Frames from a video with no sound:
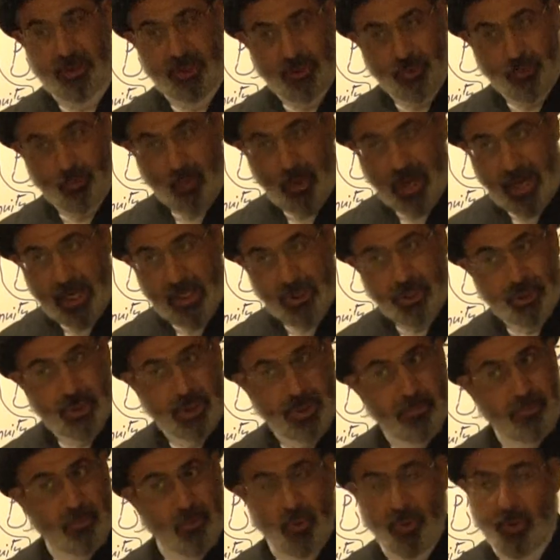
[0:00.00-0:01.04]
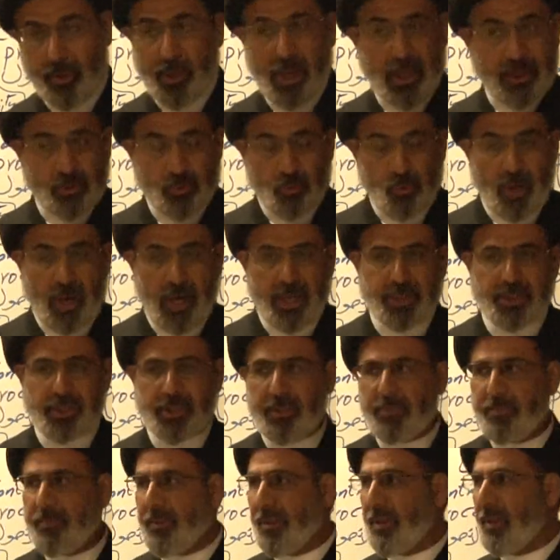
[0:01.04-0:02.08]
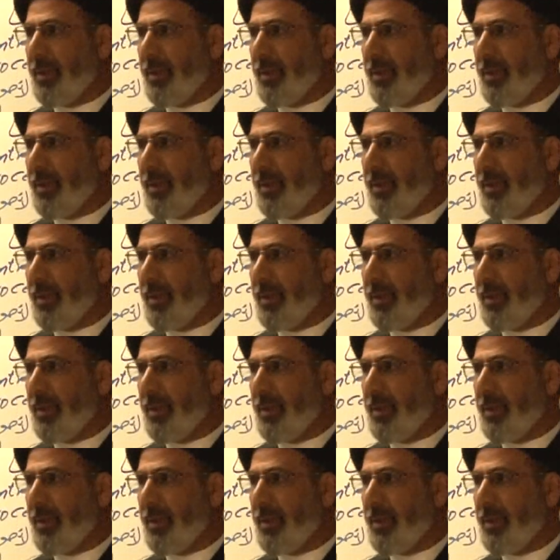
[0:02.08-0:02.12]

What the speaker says: is wajib or not wajib,